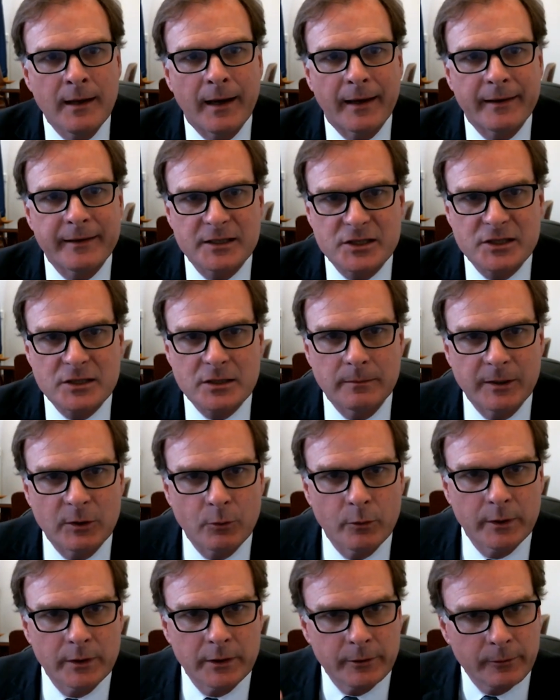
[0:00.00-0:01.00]
I think it's going to be
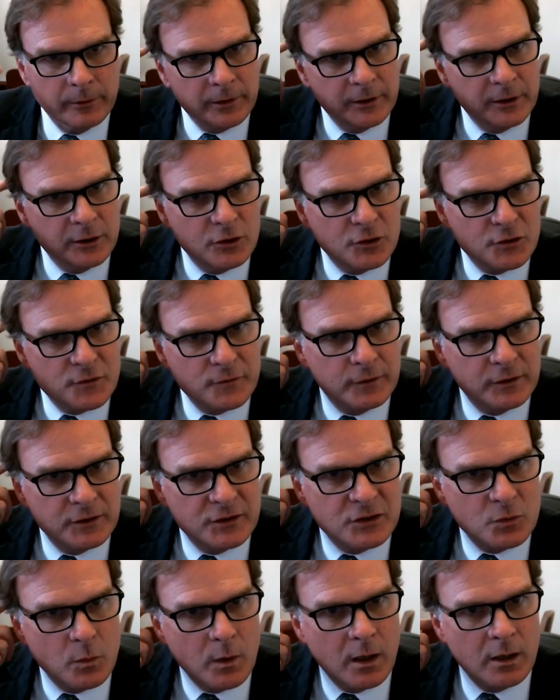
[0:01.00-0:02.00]
really, really useful
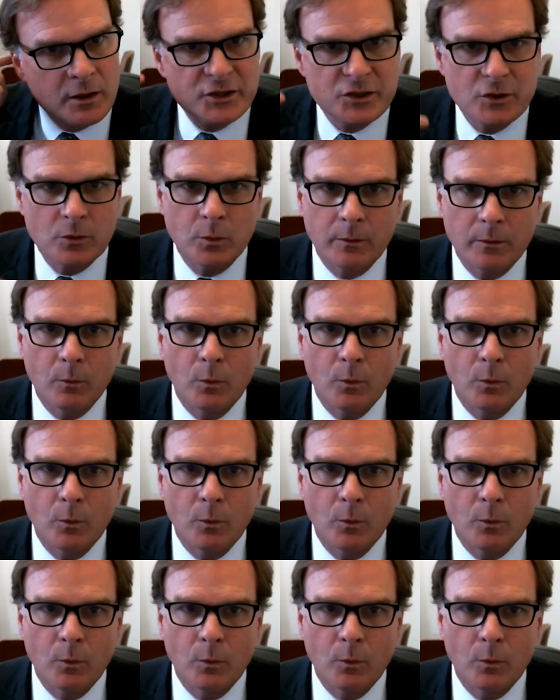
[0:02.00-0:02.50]
as well. So